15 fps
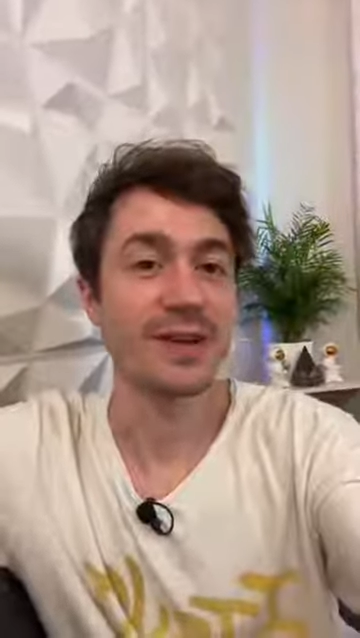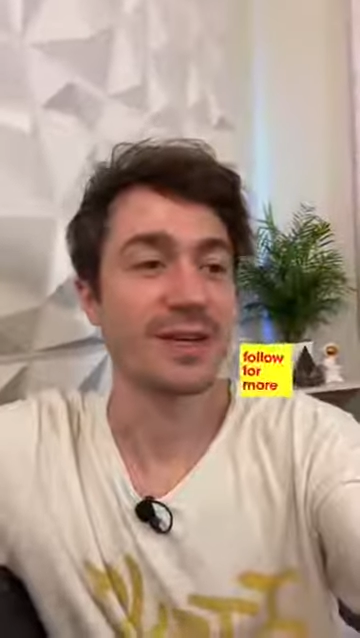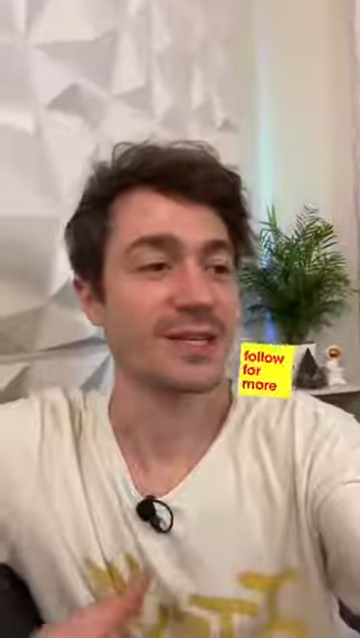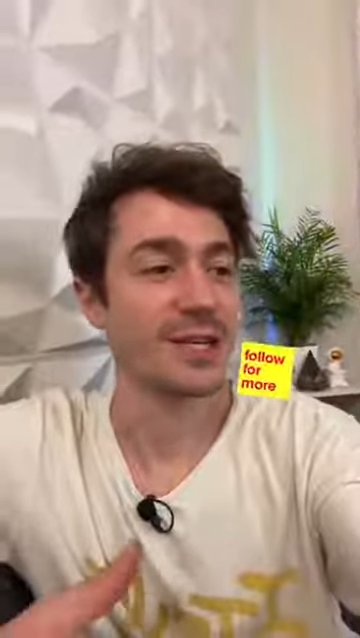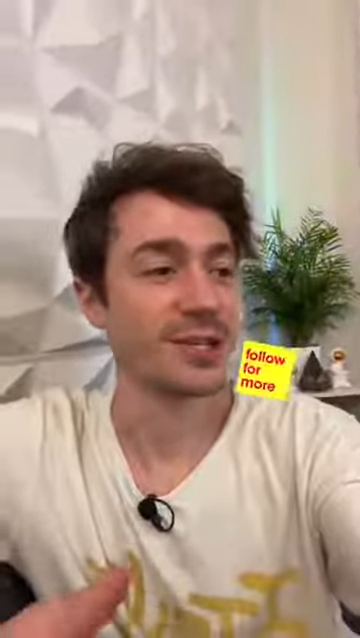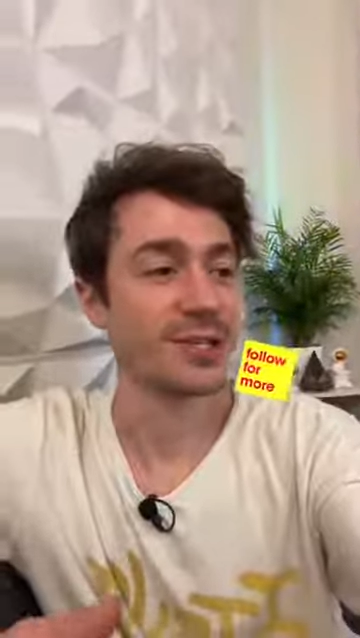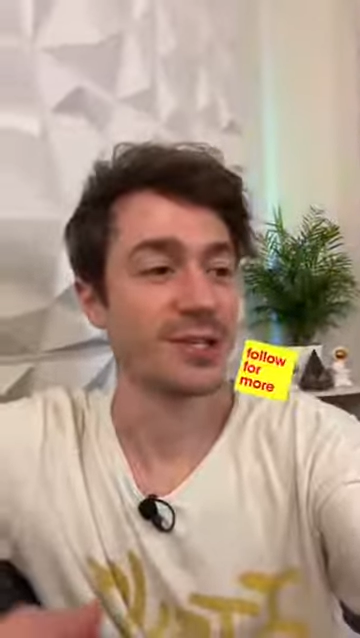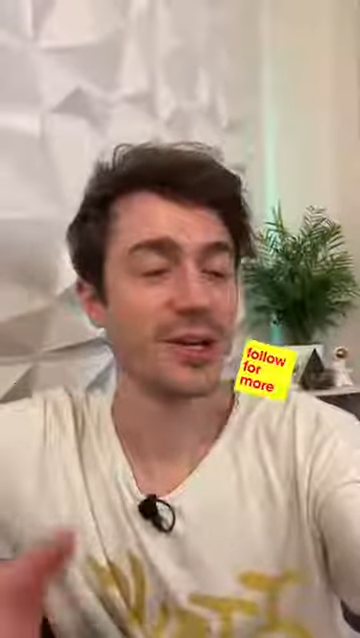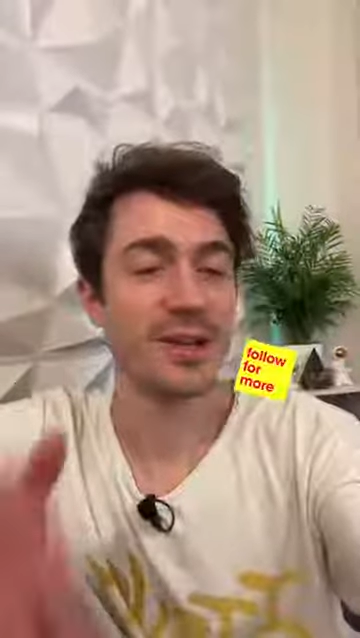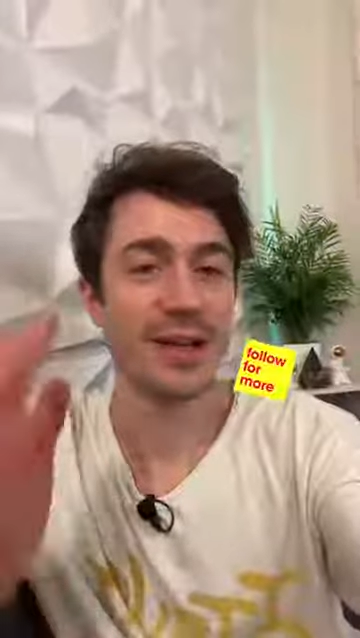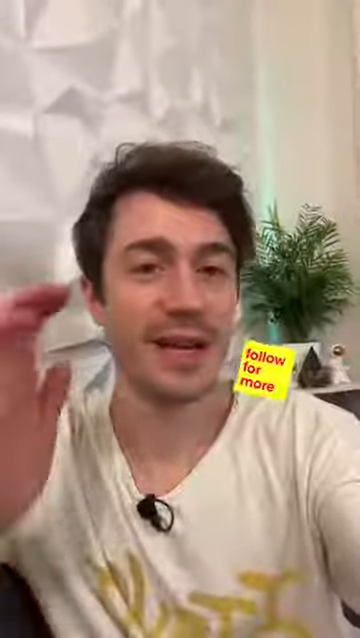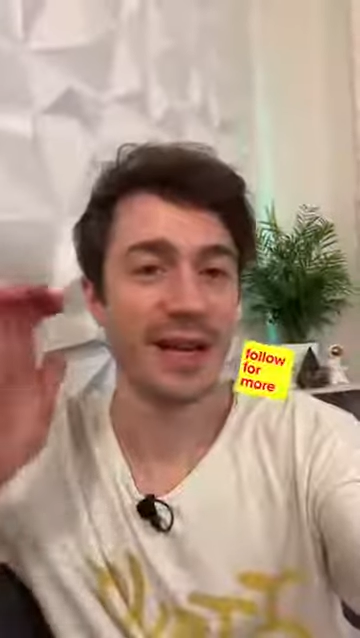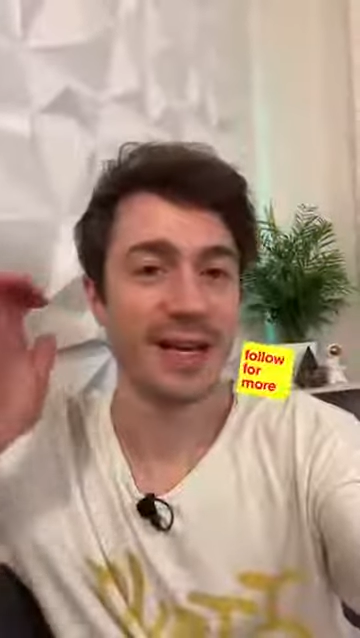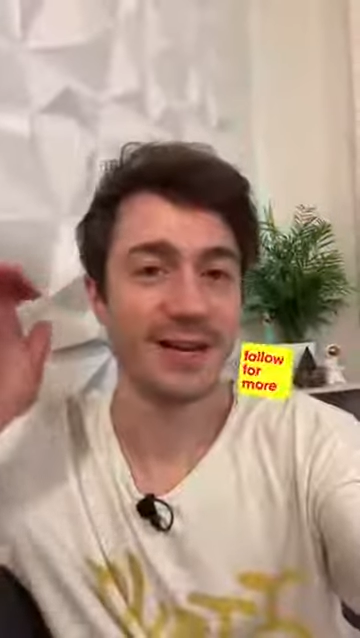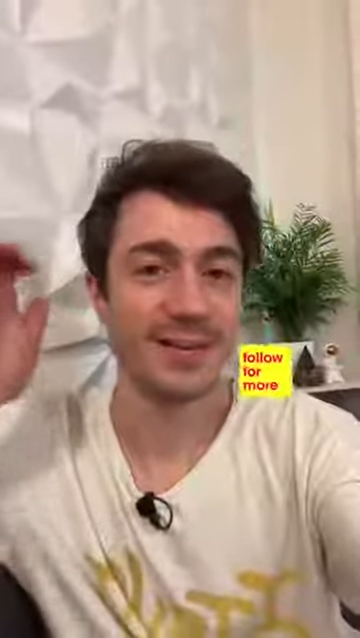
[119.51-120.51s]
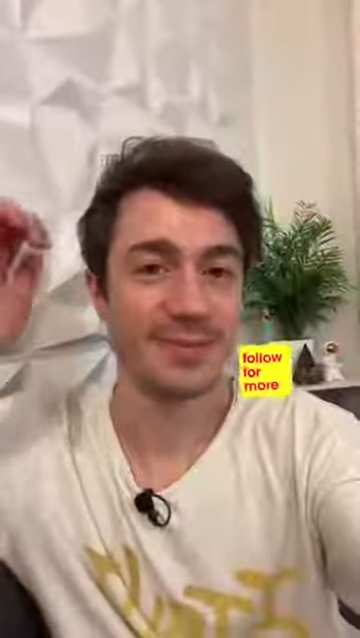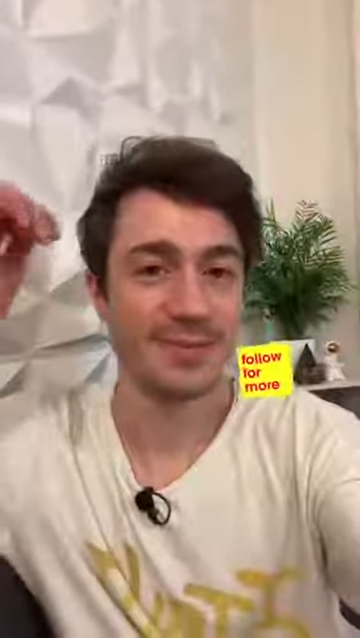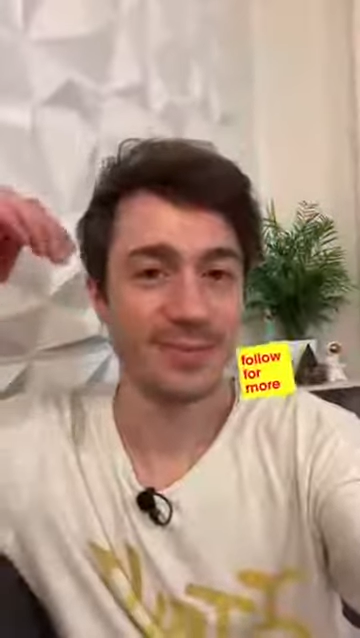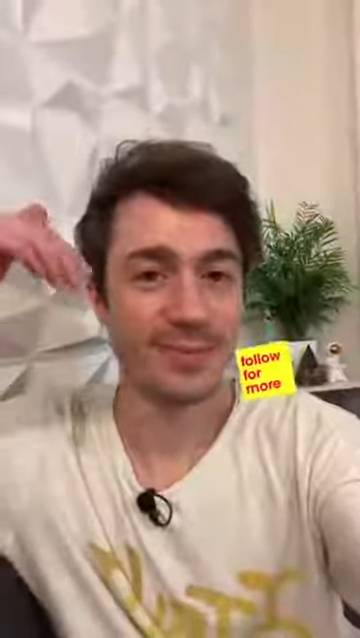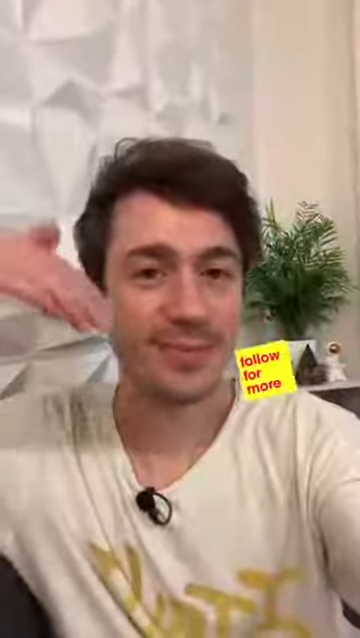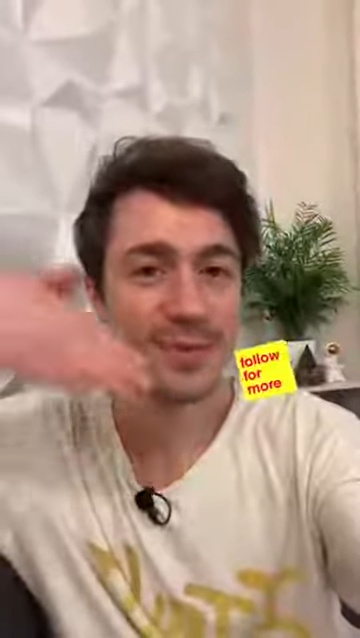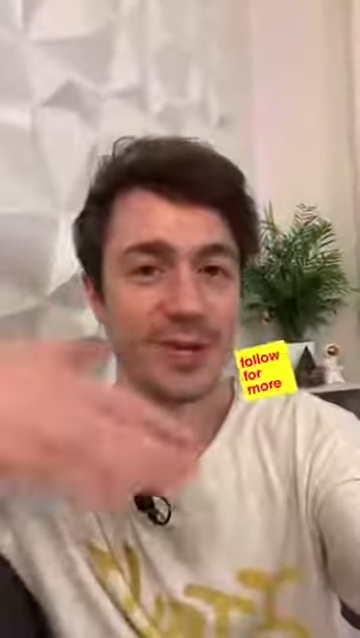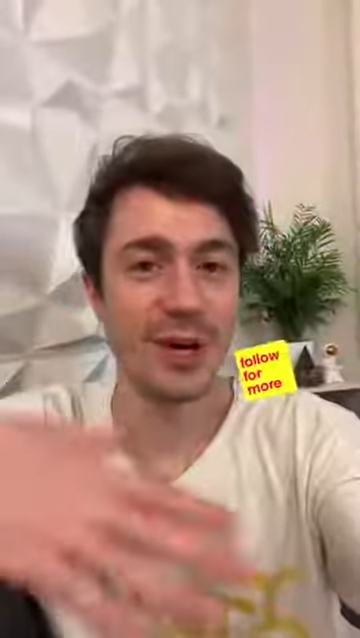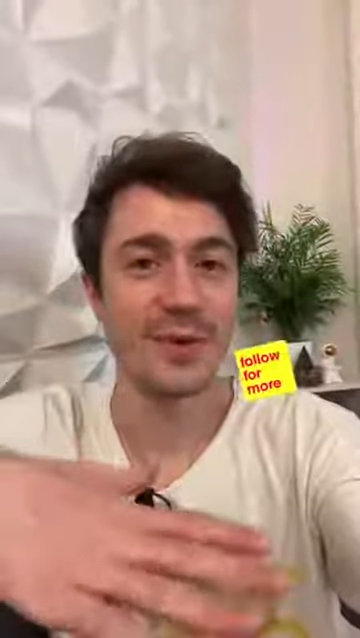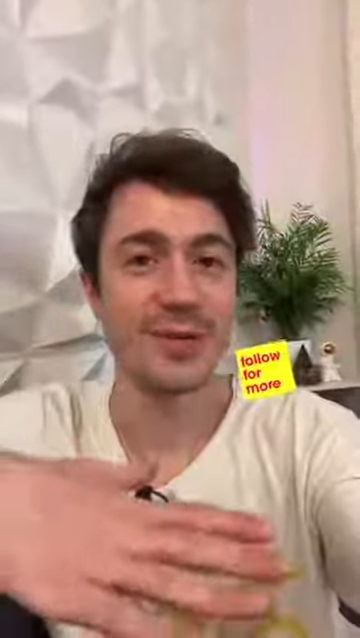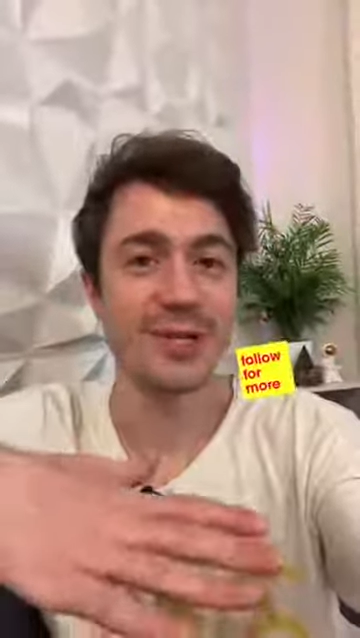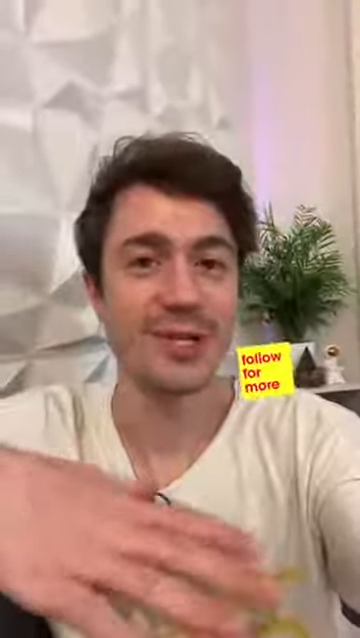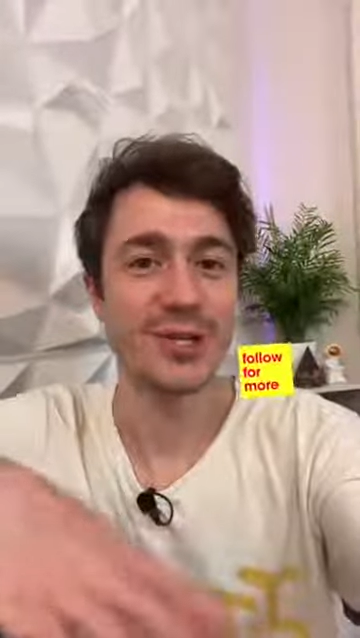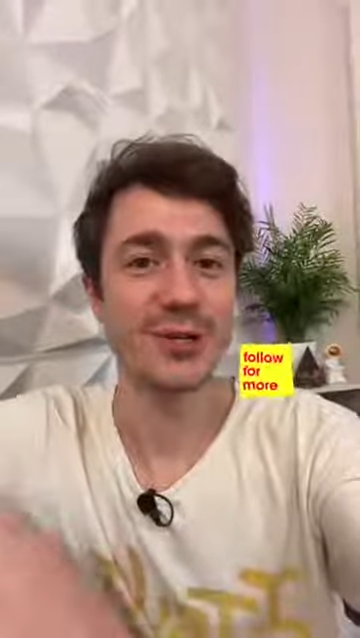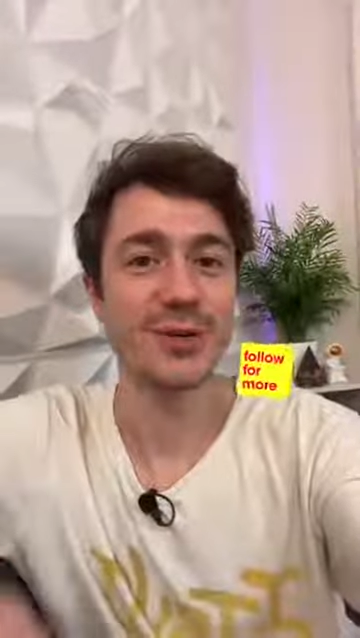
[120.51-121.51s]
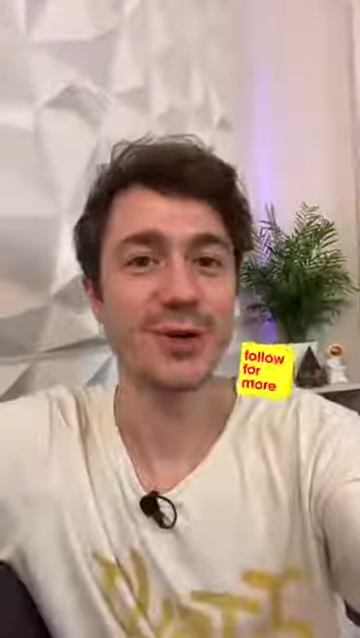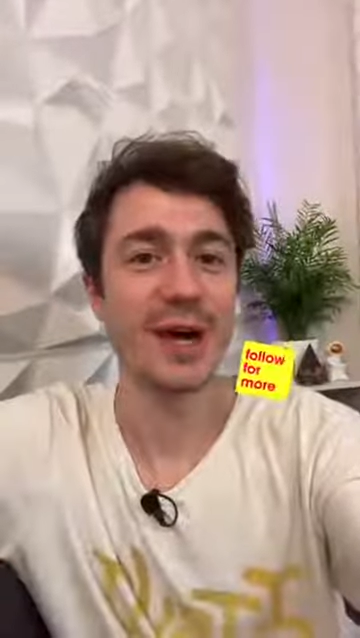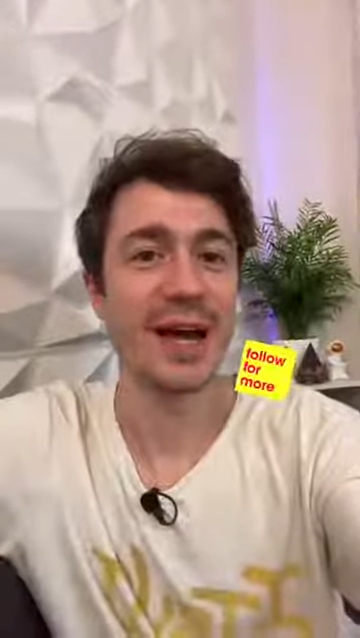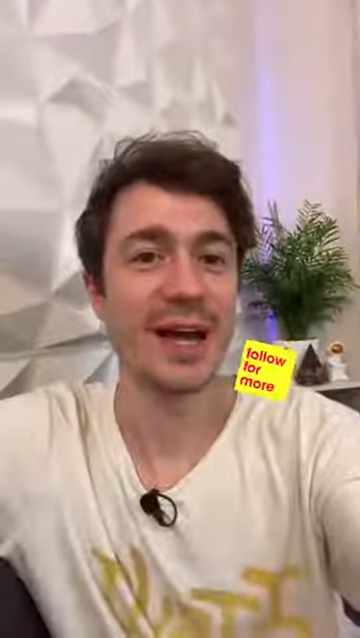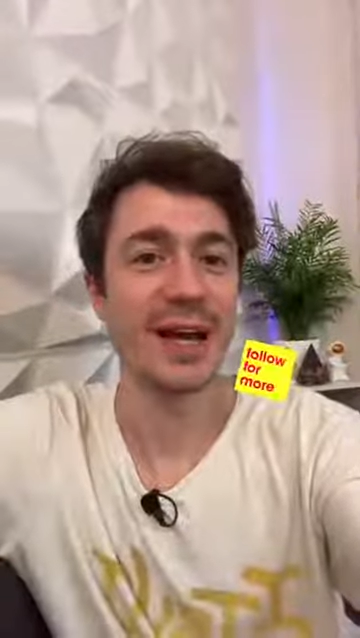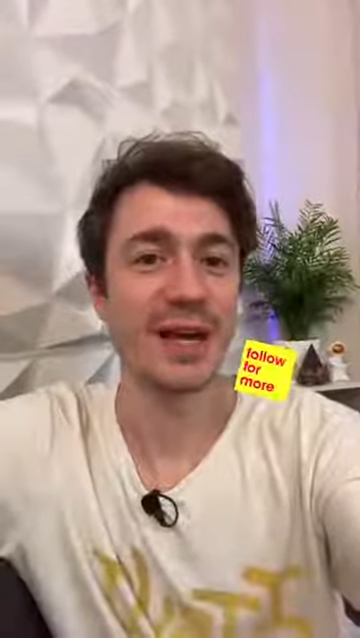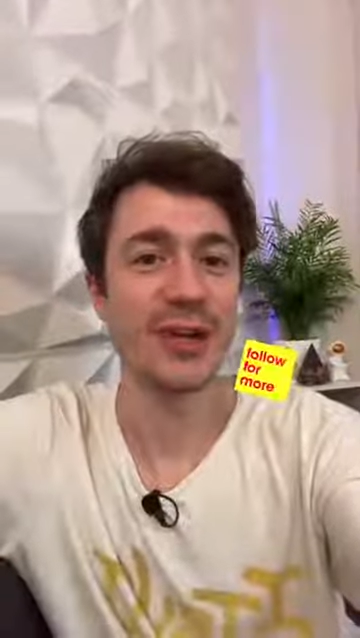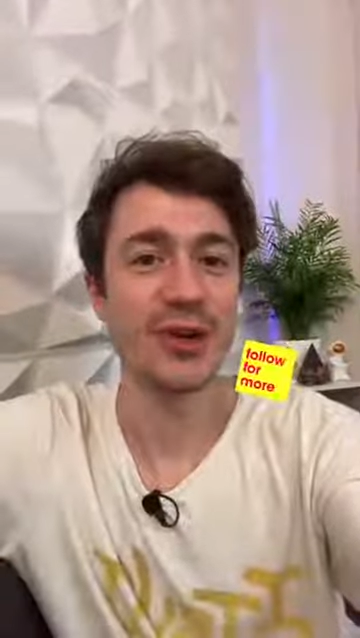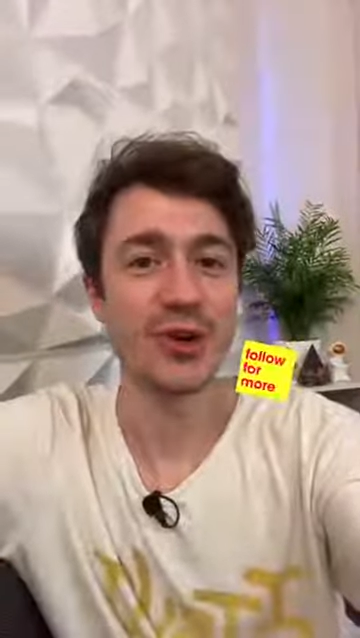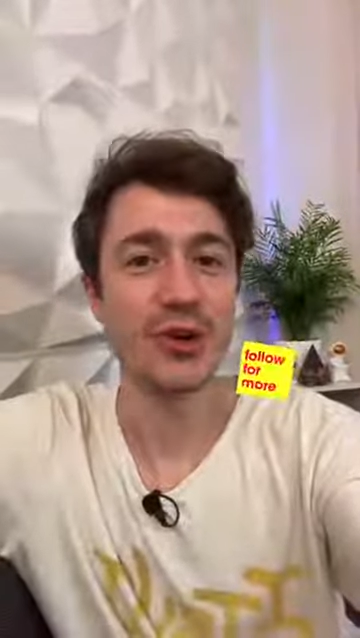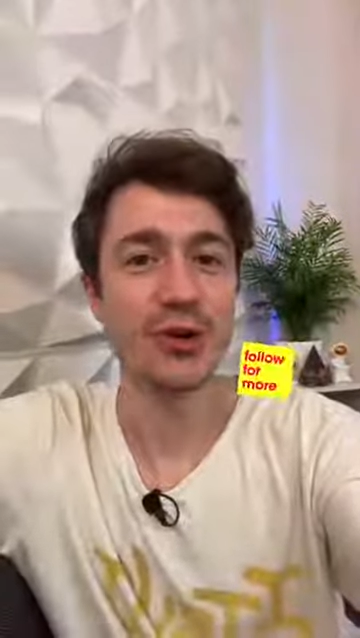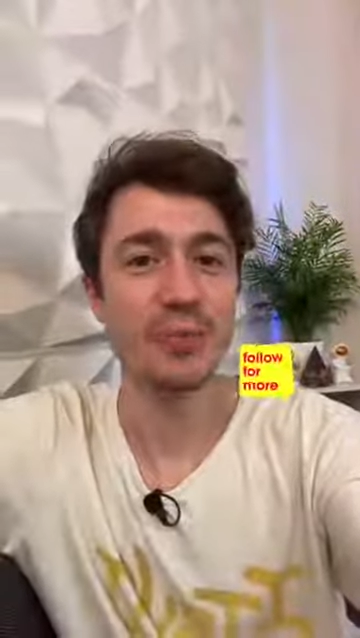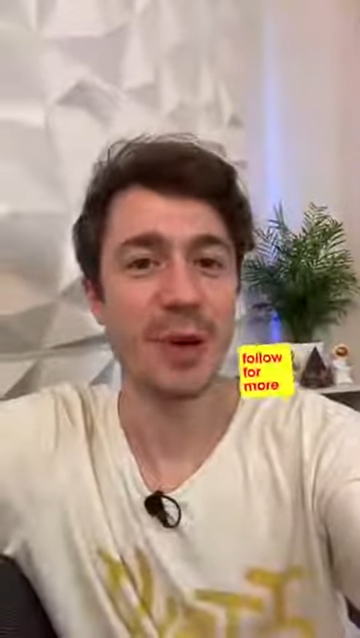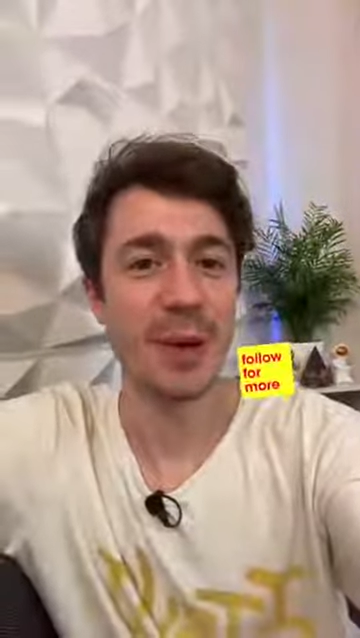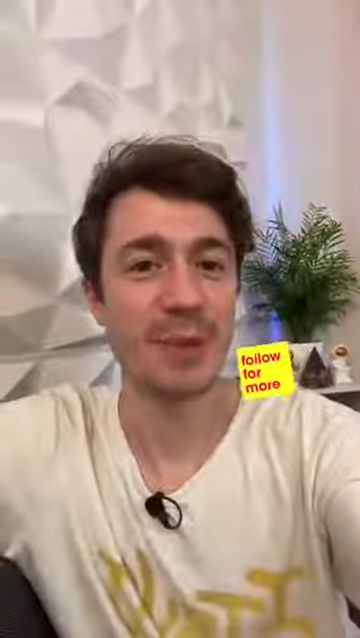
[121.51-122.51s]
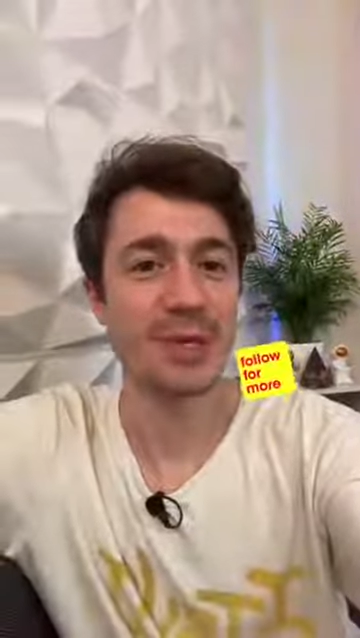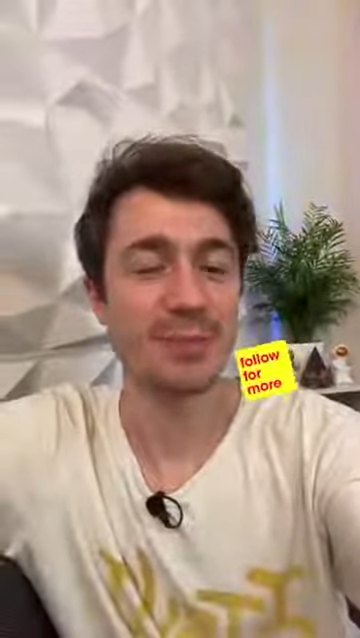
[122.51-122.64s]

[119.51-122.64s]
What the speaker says: essentially they go into a new baby's